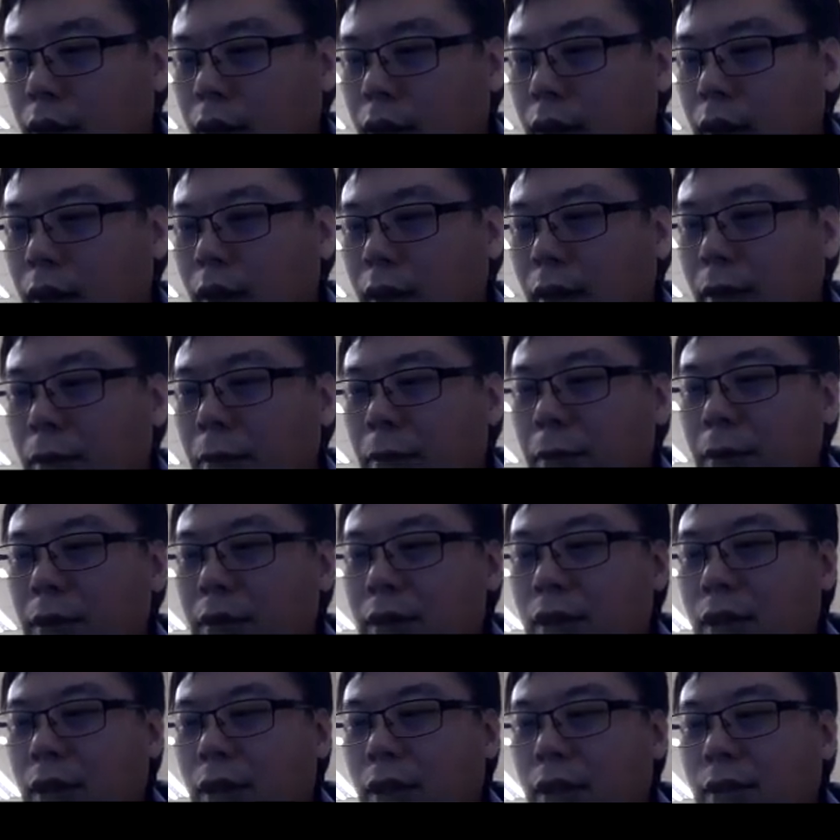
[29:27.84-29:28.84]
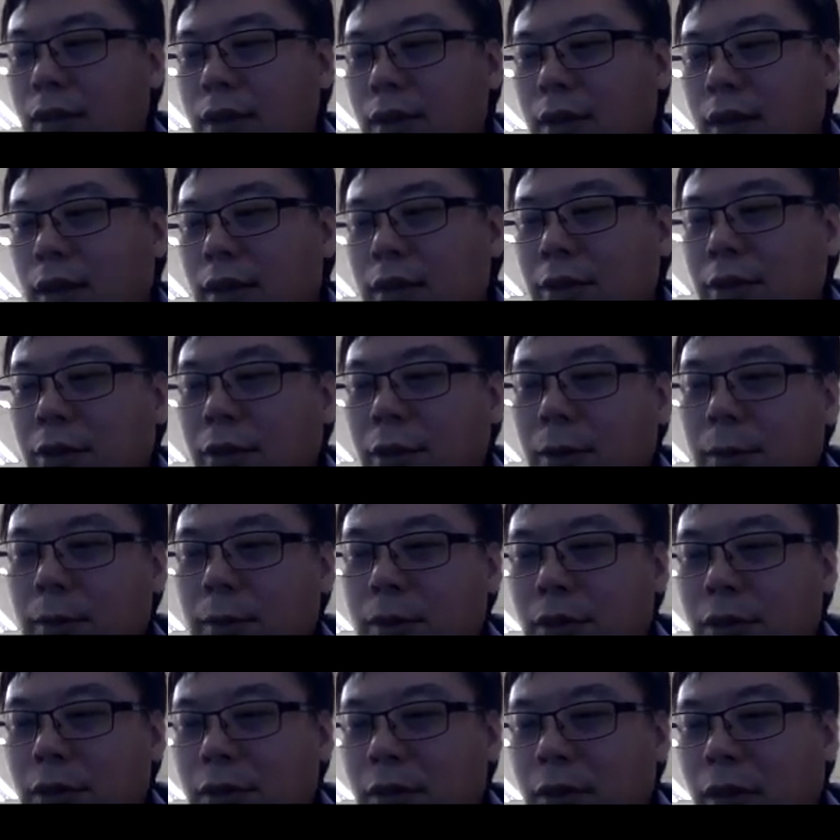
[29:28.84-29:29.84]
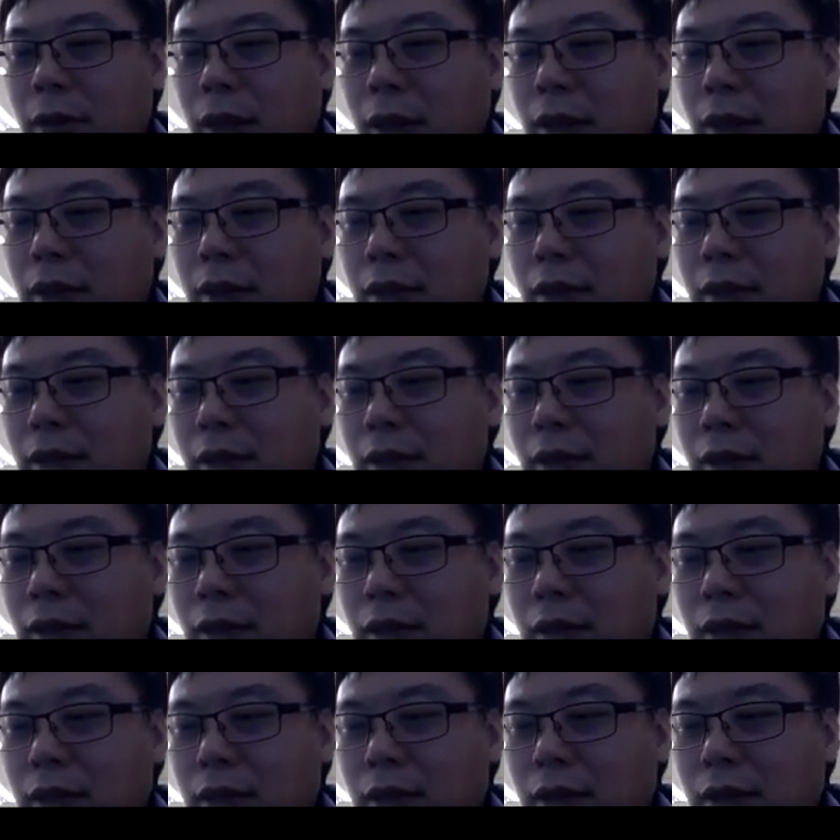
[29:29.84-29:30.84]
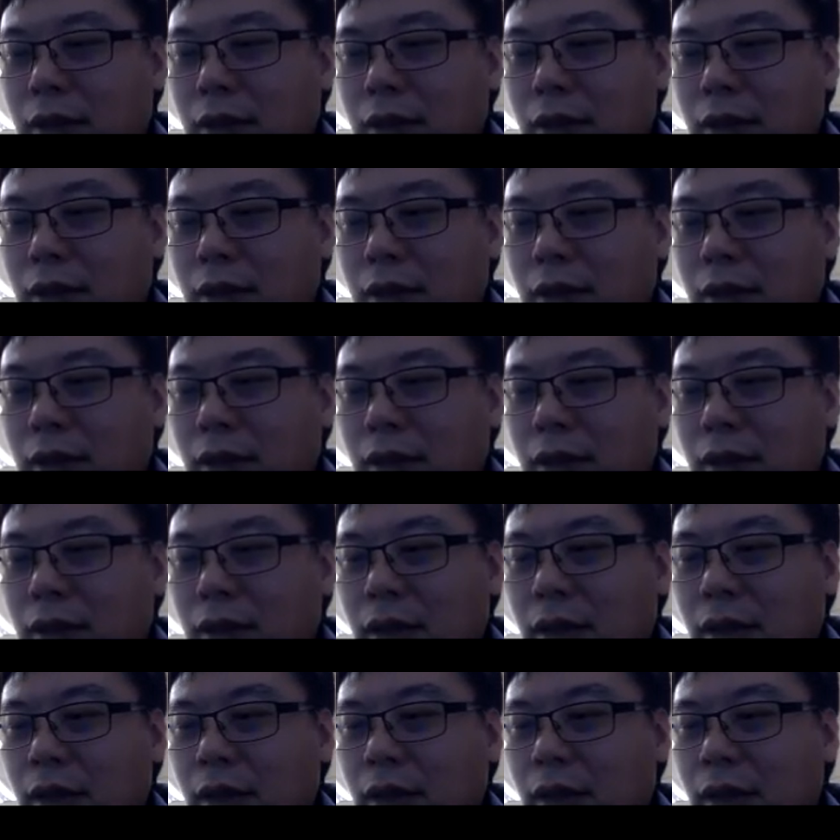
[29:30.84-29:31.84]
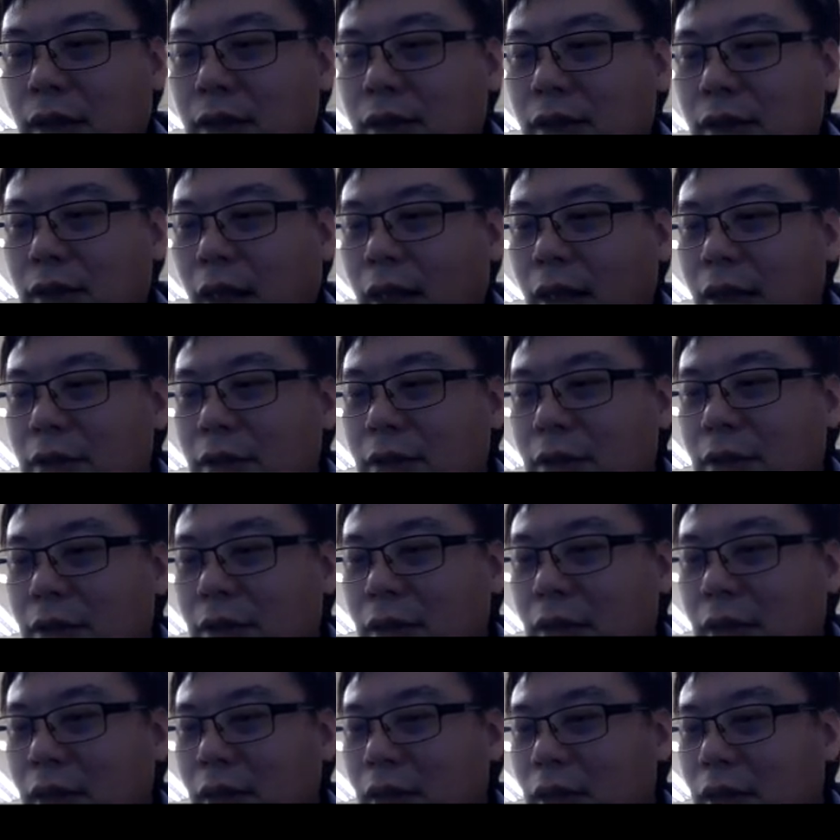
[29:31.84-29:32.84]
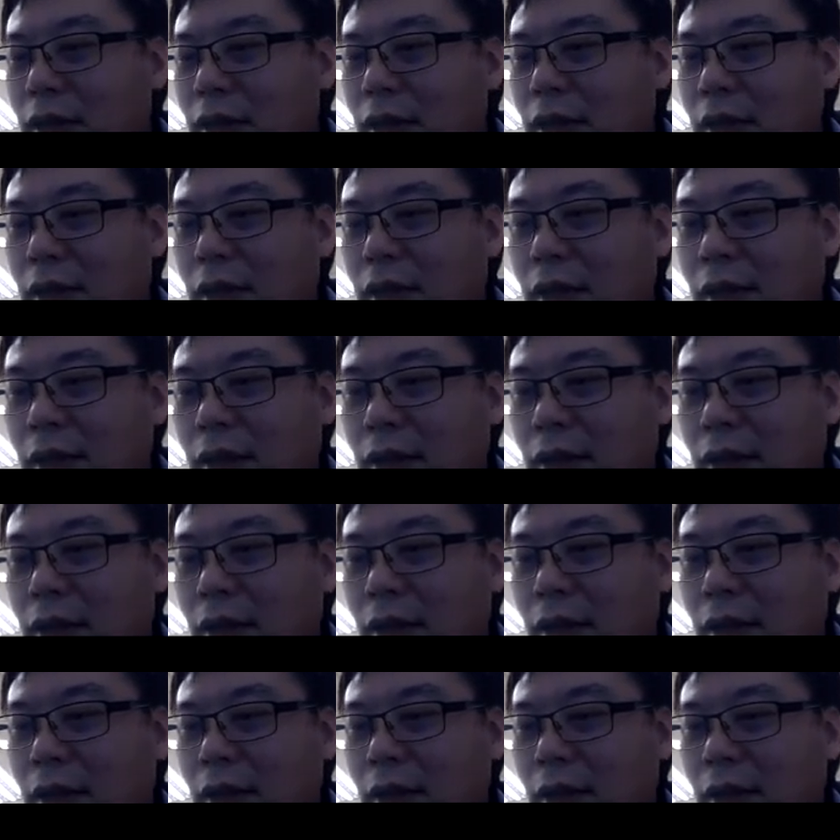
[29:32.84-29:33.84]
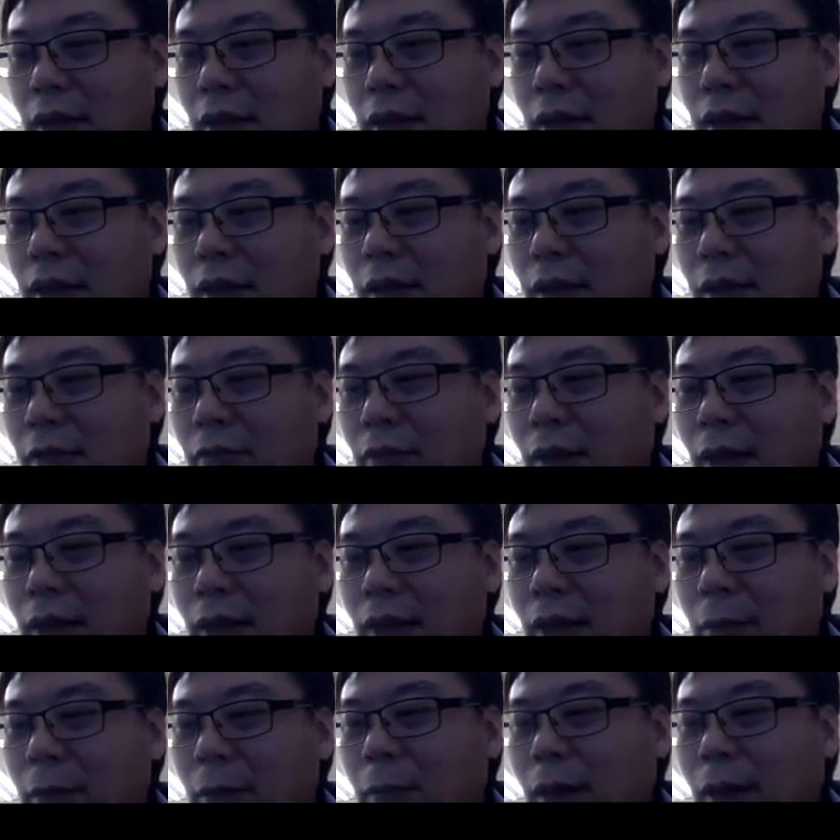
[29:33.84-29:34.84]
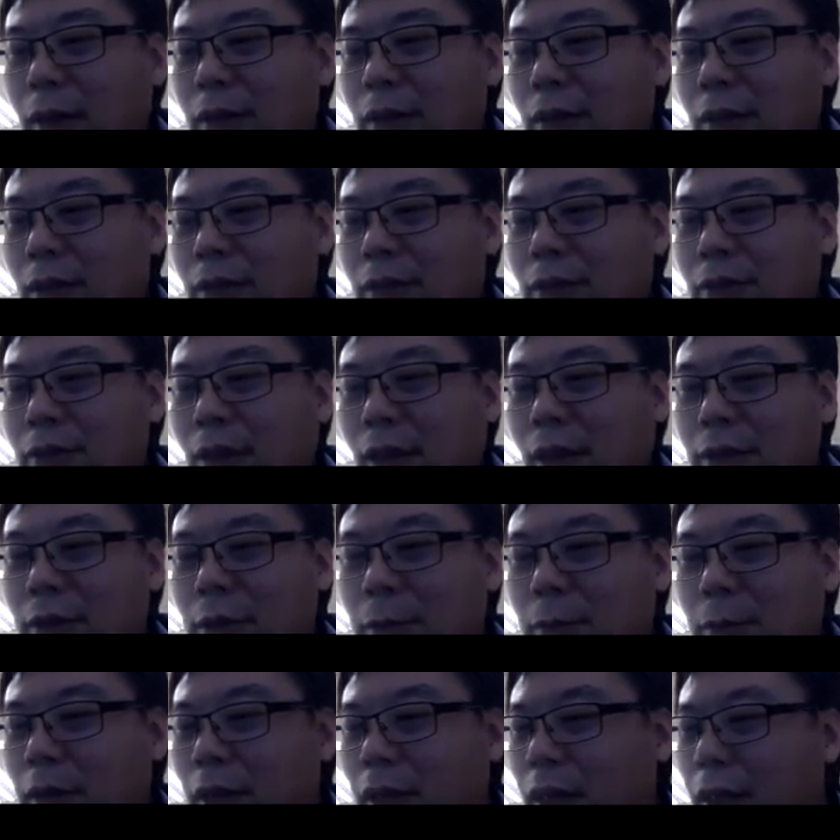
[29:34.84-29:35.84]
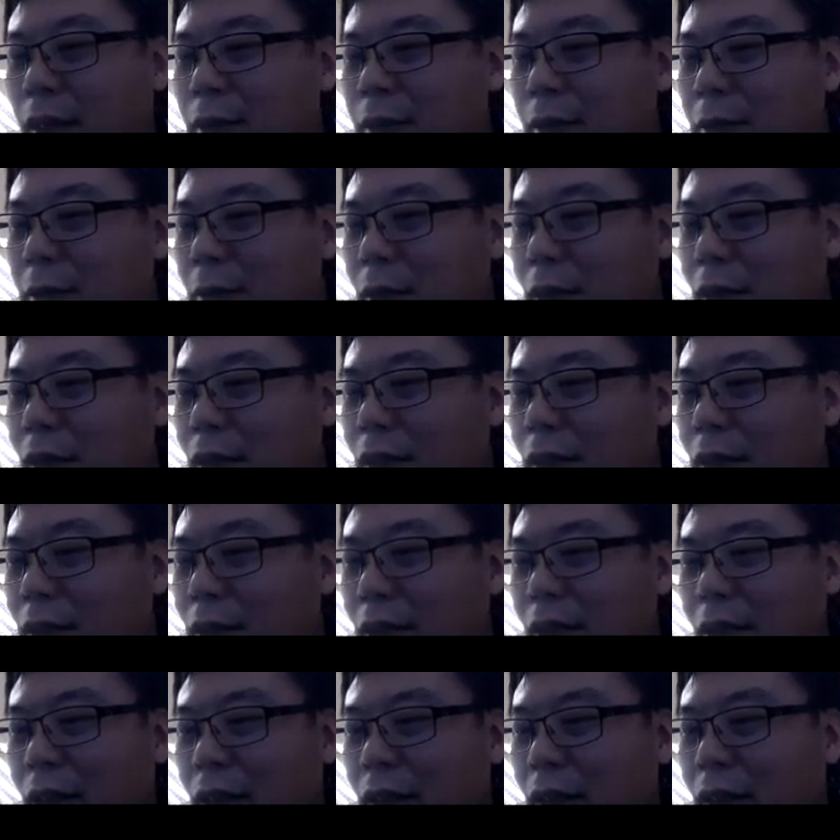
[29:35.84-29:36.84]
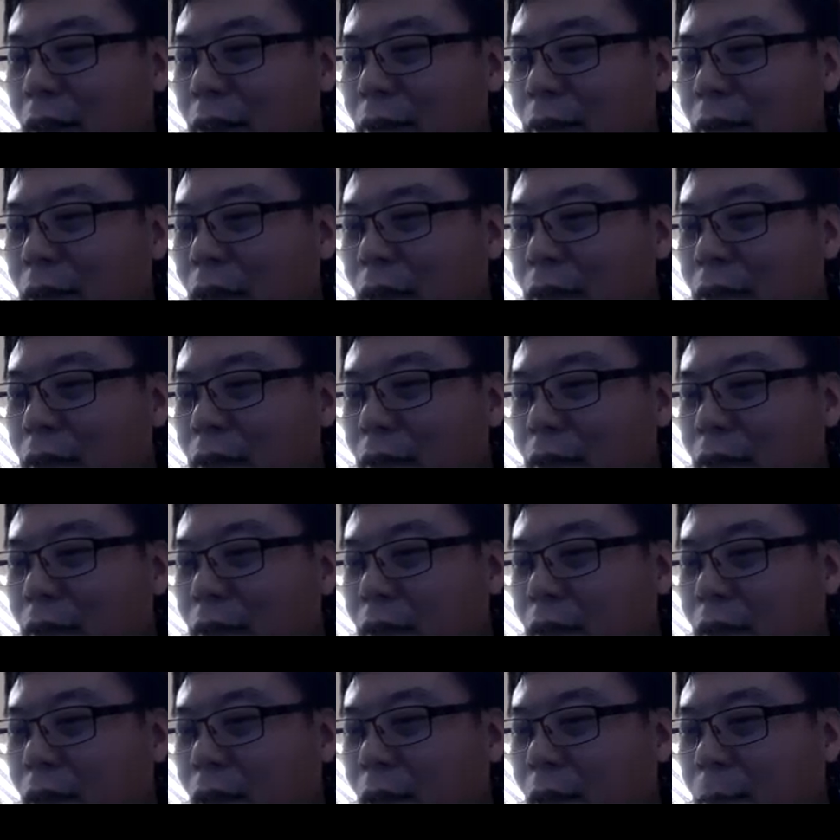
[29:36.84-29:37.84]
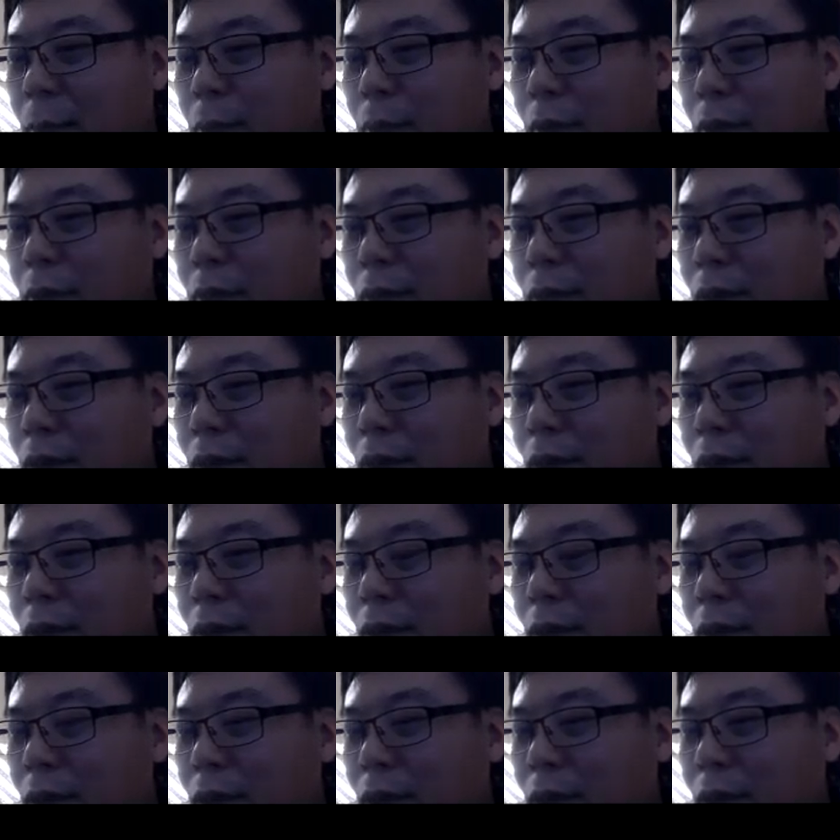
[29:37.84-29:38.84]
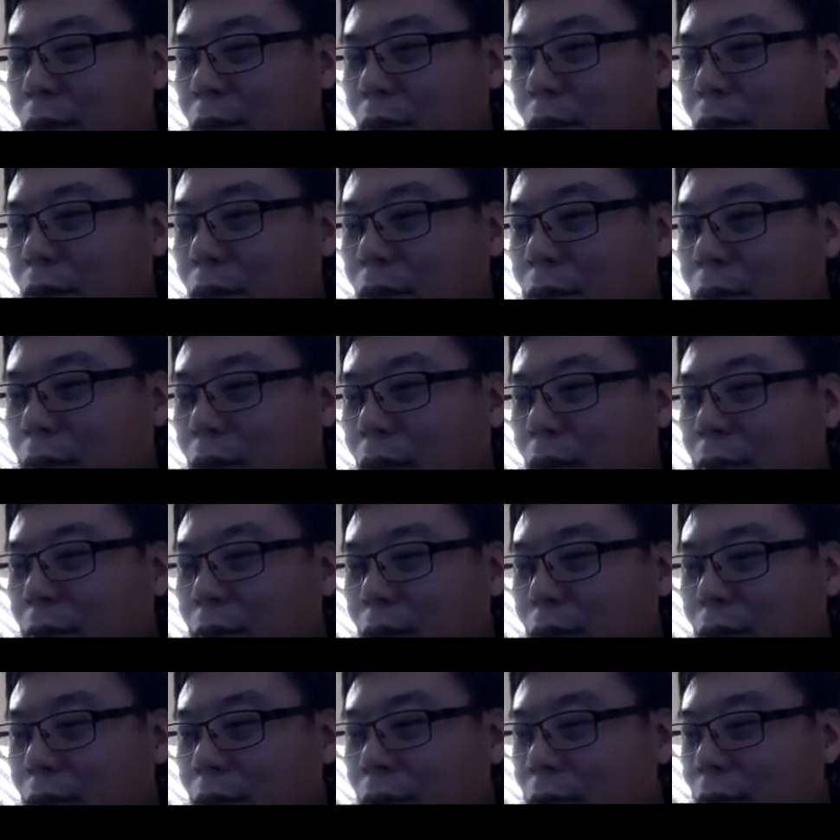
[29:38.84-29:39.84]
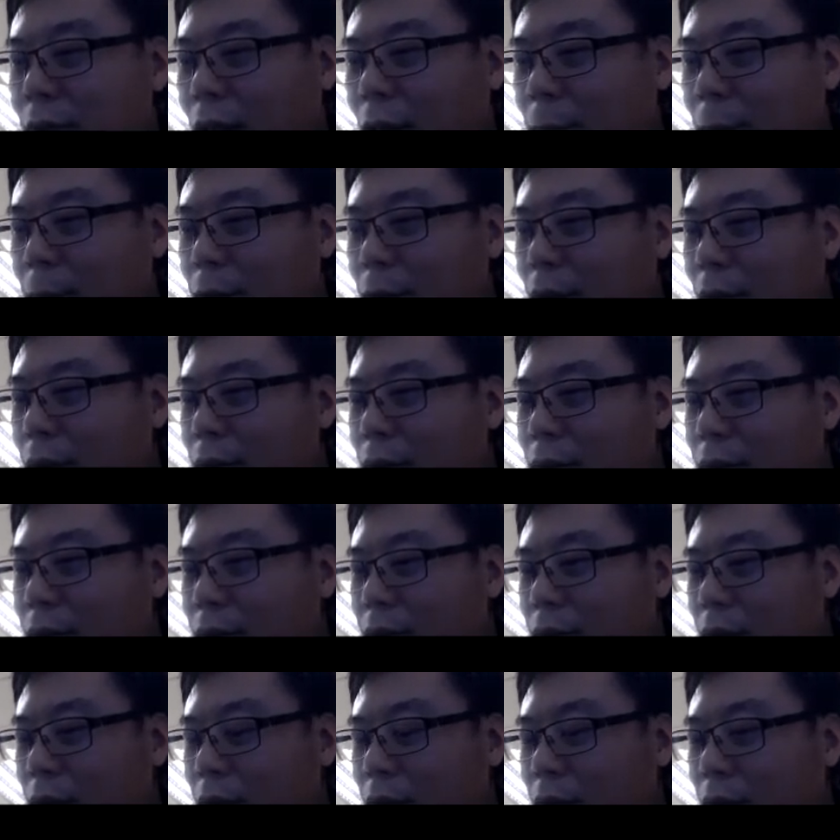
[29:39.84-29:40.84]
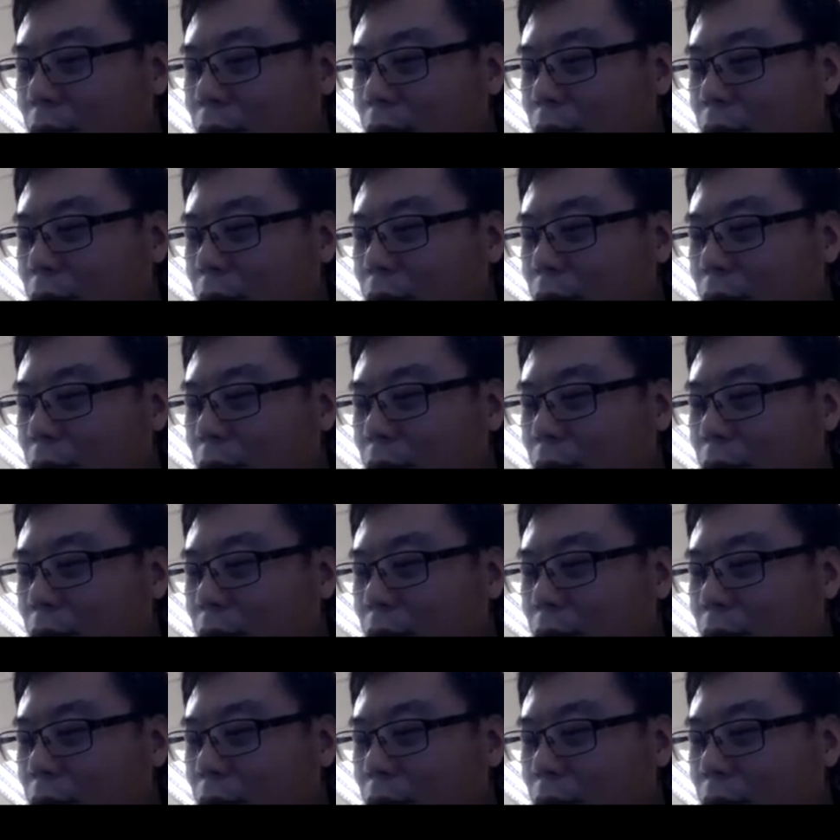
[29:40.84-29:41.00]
And uh, with this description, you can see it is actually uh, the vector bundle structure becomes very clear, and you can compute, uh, you can really do computation.